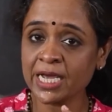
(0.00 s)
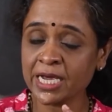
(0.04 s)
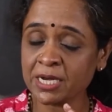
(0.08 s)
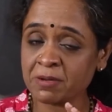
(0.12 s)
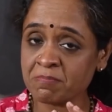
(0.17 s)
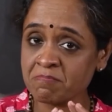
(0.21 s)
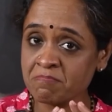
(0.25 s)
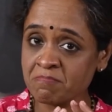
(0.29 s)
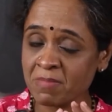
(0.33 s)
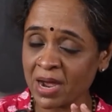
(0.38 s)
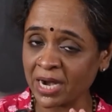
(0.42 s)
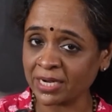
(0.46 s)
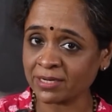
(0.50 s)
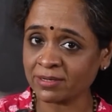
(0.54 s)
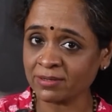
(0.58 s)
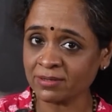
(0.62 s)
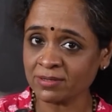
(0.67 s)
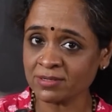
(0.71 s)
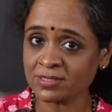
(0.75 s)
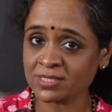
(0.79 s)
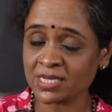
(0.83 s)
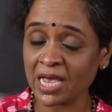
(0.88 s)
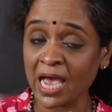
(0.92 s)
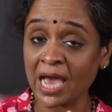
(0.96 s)
It
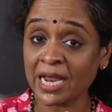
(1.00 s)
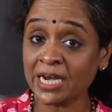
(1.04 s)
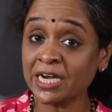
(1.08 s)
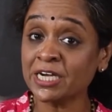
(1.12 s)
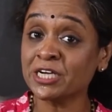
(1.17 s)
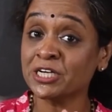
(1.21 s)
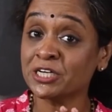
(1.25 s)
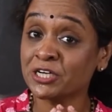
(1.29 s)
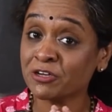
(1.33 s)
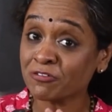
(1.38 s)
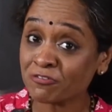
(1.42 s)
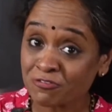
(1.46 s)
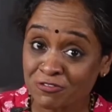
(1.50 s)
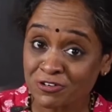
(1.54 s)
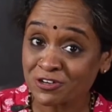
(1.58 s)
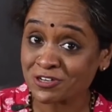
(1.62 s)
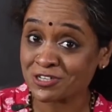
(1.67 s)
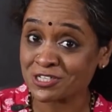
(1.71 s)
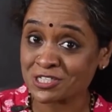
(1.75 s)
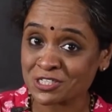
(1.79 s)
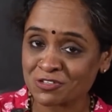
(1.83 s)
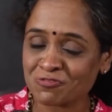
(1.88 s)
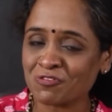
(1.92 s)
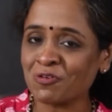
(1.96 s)
matters and it
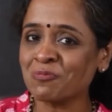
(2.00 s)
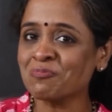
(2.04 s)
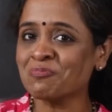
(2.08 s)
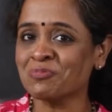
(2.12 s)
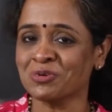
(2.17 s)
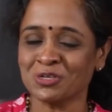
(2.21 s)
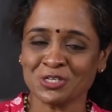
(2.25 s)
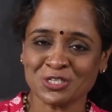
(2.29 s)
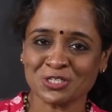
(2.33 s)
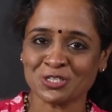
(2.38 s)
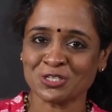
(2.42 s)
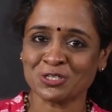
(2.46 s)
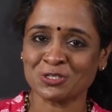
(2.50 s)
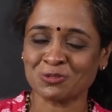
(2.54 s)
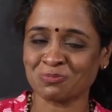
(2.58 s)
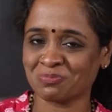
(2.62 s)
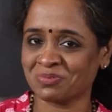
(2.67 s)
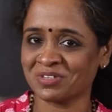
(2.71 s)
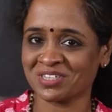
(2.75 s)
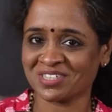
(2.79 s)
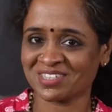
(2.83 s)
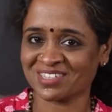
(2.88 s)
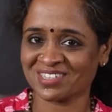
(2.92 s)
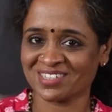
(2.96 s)
differs from person to
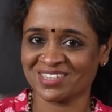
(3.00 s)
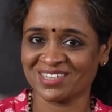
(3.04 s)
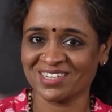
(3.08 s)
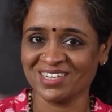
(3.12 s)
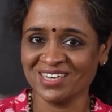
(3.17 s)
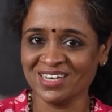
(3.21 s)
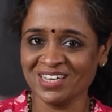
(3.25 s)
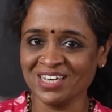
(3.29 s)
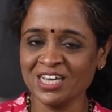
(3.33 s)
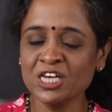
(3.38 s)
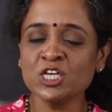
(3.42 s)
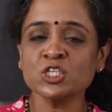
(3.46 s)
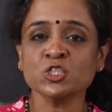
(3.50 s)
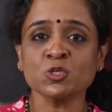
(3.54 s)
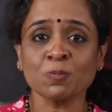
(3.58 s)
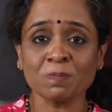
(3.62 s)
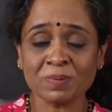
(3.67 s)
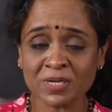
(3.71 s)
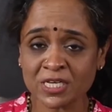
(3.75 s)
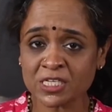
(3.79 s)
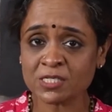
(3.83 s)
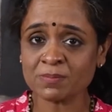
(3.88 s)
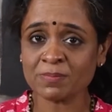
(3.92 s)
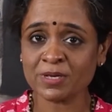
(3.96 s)
person. So
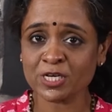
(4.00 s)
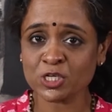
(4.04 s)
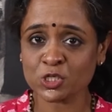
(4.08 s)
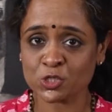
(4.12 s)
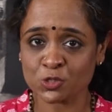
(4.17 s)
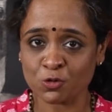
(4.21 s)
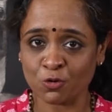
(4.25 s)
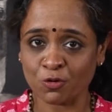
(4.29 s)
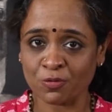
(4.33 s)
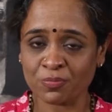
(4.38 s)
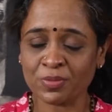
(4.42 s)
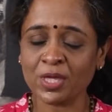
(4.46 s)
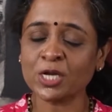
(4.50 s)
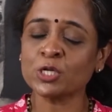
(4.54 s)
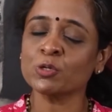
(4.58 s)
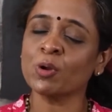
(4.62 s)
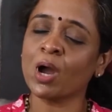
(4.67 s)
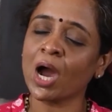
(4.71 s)
please make sure that you